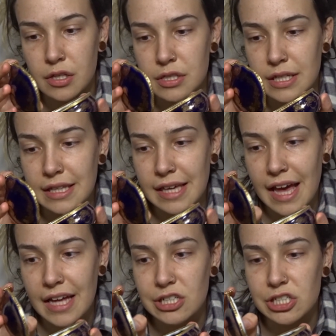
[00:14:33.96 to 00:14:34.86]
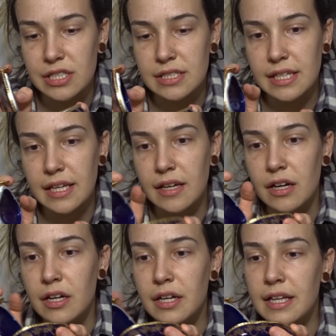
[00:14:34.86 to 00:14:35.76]
See the edges
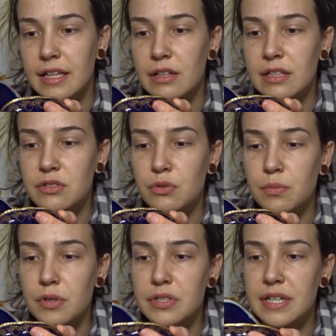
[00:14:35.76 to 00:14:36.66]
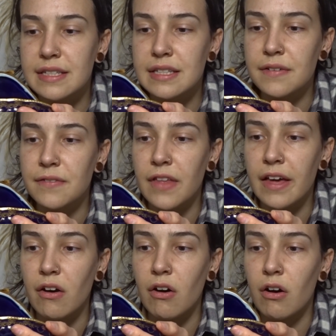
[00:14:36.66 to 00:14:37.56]
here, it's almost as if
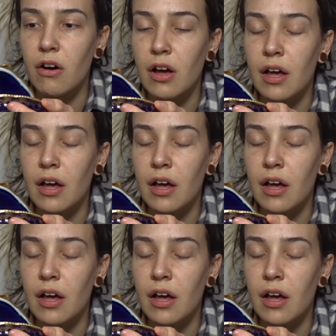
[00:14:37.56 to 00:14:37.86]
they are